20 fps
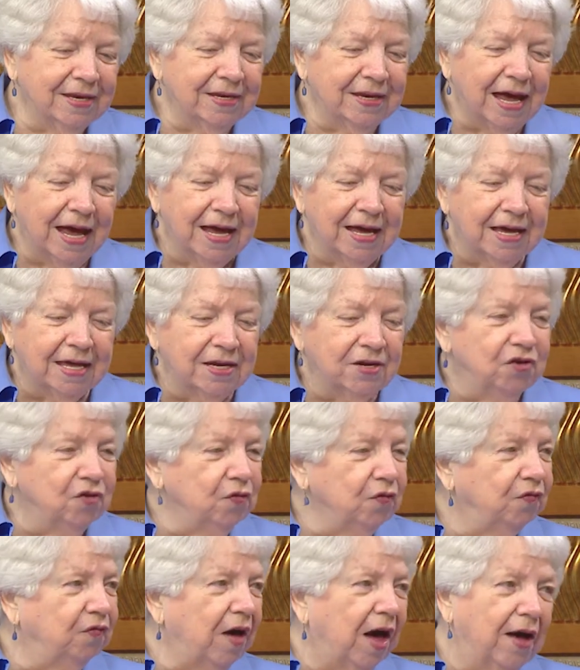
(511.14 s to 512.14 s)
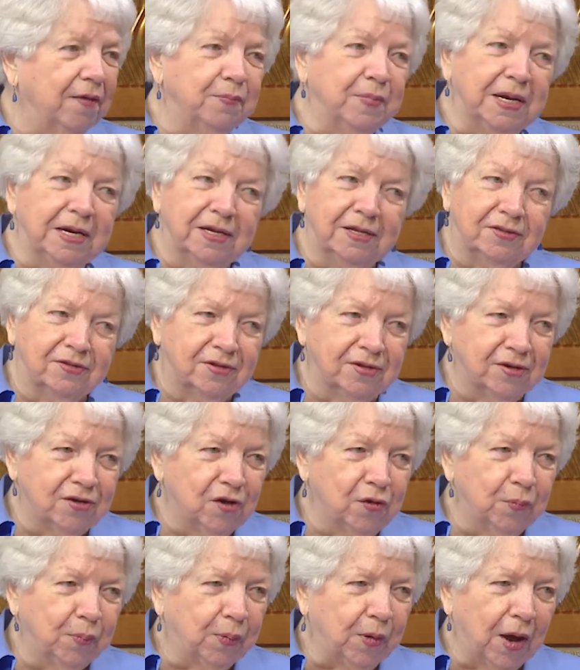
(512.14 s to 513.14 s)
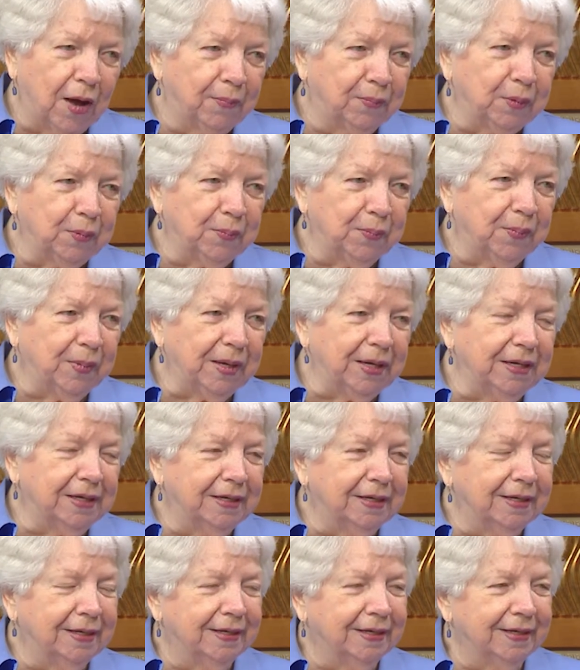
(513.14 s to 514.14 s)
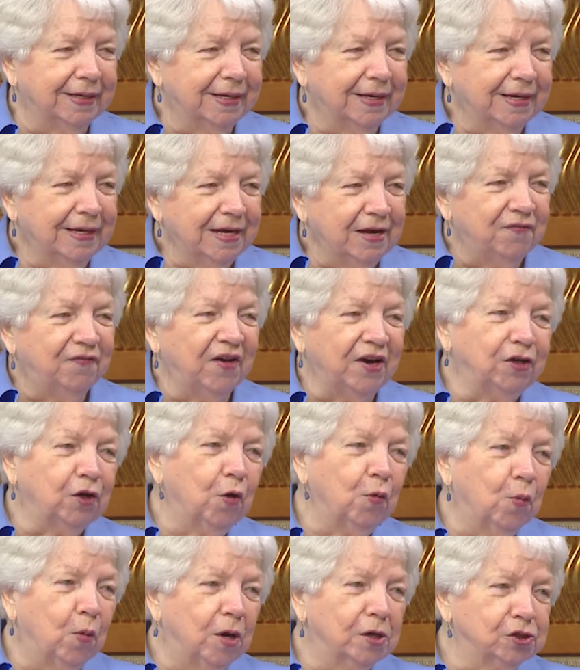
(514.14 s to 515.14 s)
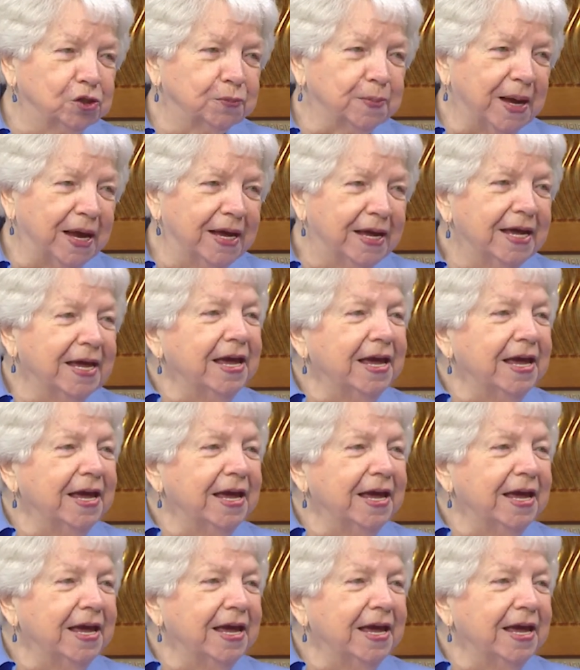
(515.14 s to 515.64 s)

can I can do five minutes and no problem. But uh, okay, if I don't well wash five my,